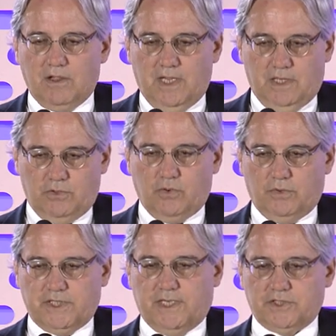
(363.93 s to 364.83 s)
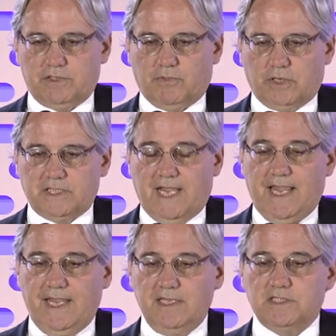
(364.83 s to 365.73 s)
in quotation marks,
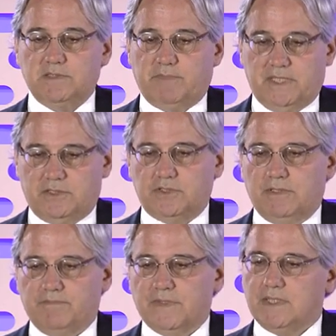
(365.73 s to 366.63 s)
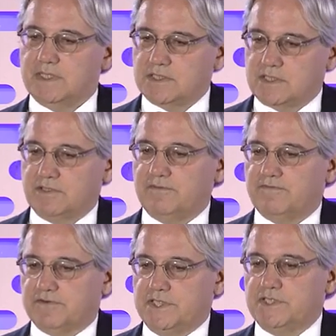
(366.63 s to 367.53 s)
hate speech is still
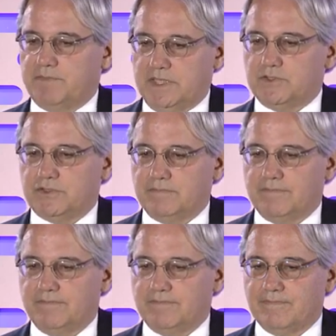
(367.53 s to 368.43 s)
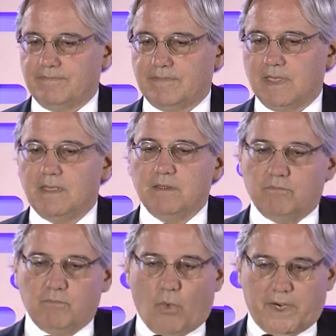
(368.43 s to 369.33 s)
free speech.
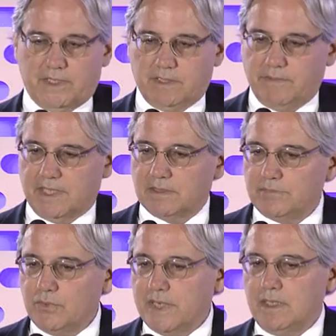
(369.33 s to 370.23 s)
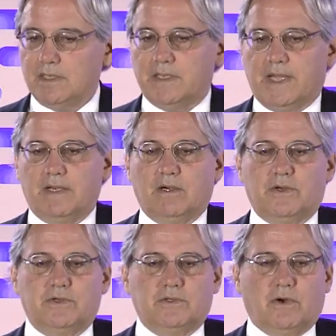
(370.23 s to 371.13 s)
Wanting to make the point that
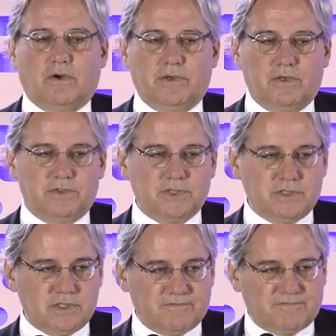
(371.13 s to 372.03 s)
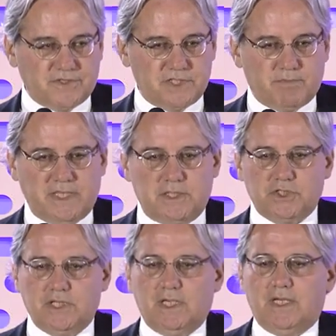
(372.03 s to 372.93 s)
under our notions of free
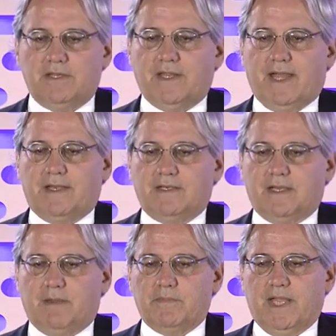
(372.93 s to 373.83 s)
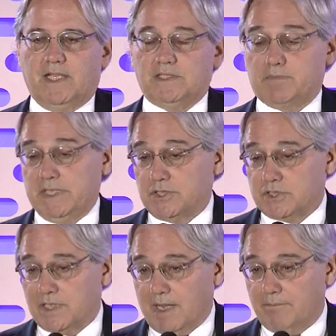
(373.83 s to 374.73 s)
speech, that hate speech
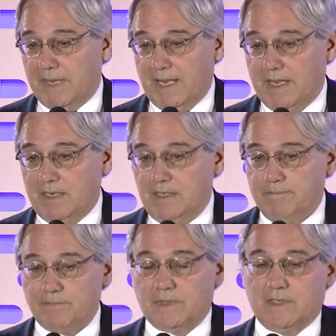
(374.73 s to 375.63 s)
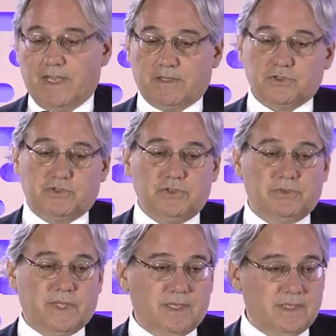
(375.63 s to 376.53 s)
is not banned. The answer
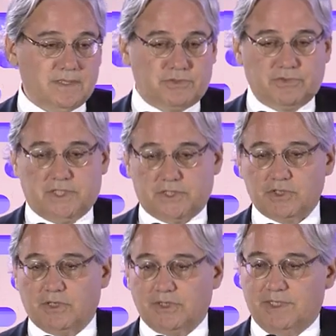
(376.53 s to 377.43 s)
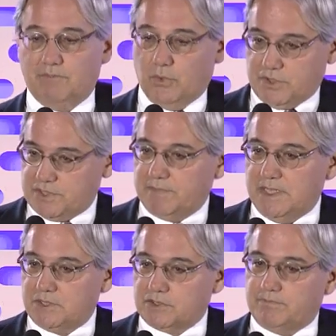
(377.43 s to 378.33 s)
to it is traditionally more
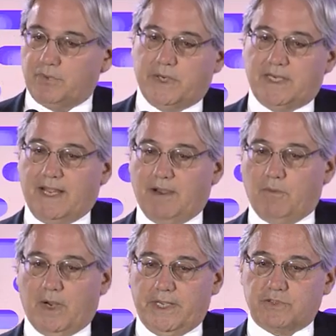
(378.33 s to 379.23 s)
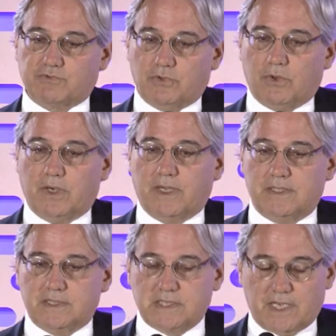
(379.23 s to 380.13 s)
speech, pointing out why it's wrong,
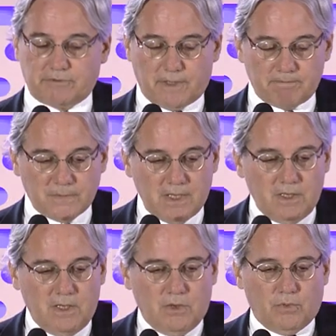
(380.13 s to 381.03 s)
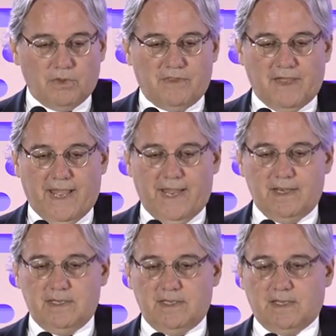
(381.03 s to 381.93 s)
etc. Well,
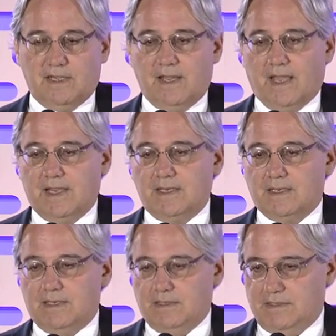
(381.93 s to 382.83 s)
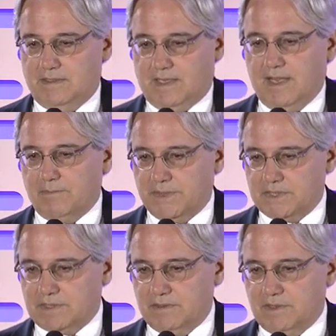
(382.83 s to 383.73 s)
that ignited the
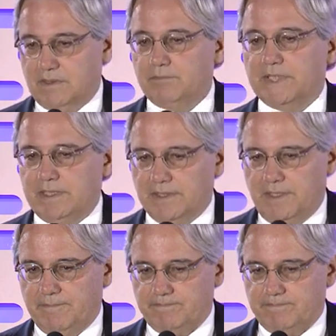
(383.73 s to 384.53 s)
campus completely,